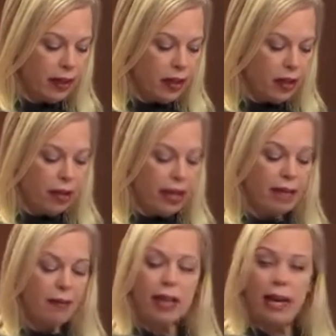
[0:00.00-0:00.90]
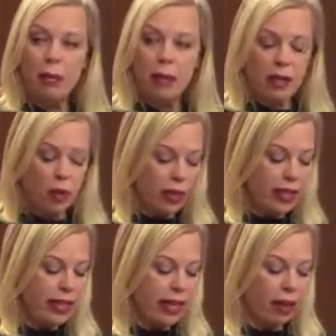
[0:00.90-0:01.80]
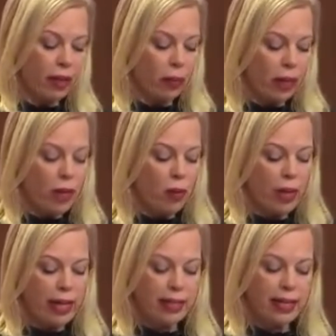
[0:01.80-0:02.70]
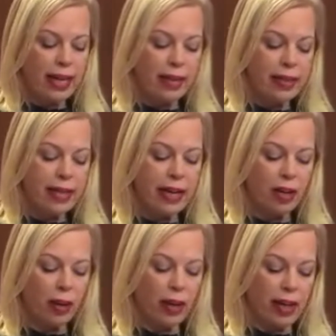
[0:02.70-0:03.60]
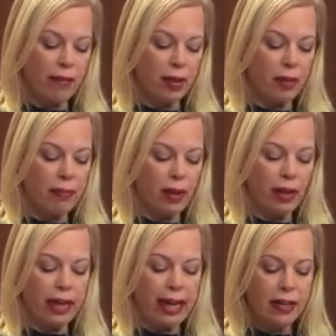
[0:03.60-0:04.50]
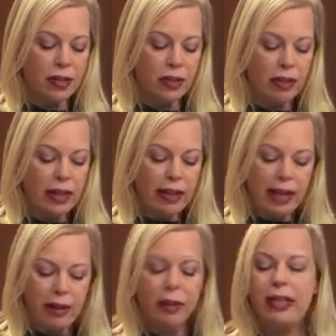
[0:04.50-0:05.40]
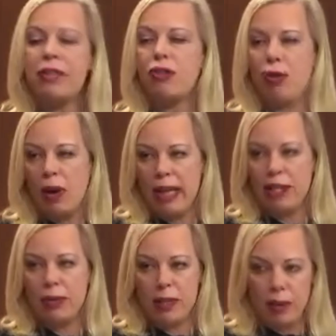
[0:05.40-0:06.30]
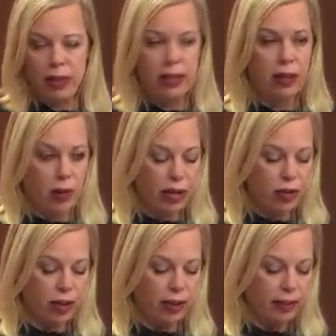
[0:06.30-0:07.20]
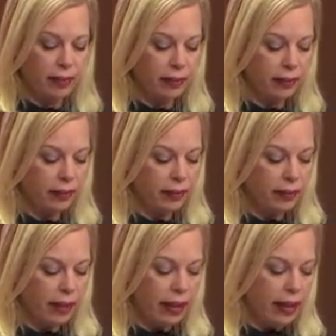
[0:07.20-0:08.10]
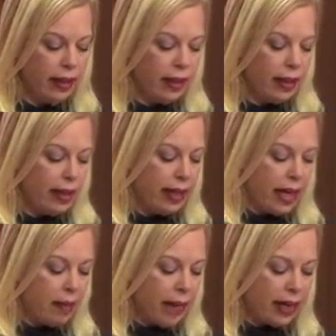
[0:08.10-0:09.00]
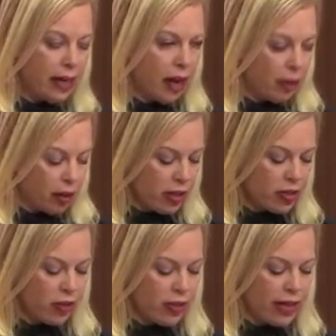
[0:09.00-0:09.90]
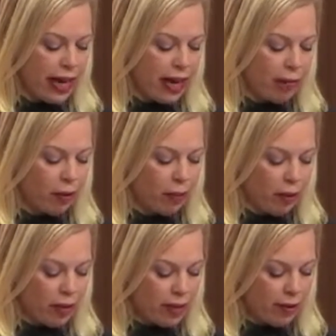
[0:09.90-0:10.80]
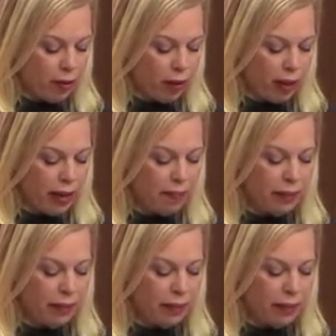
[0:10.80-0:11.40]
You'd think if the government is going to take 3 weeks to get the Senate critic of their bill an answer, they could at least try to respond to the question. Getting back to other concerns I have with Bill C-40,